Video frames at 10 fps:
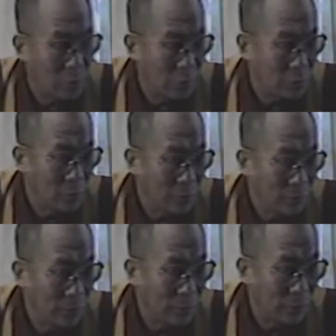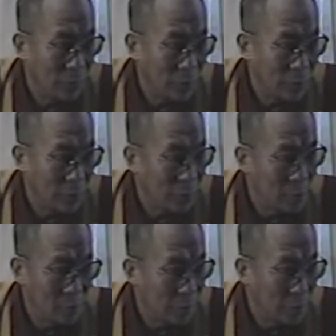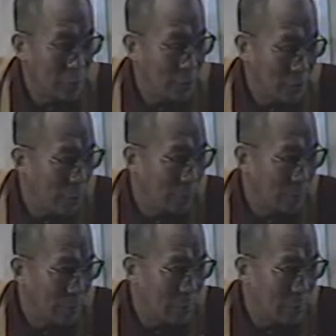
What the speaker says: also, be the same.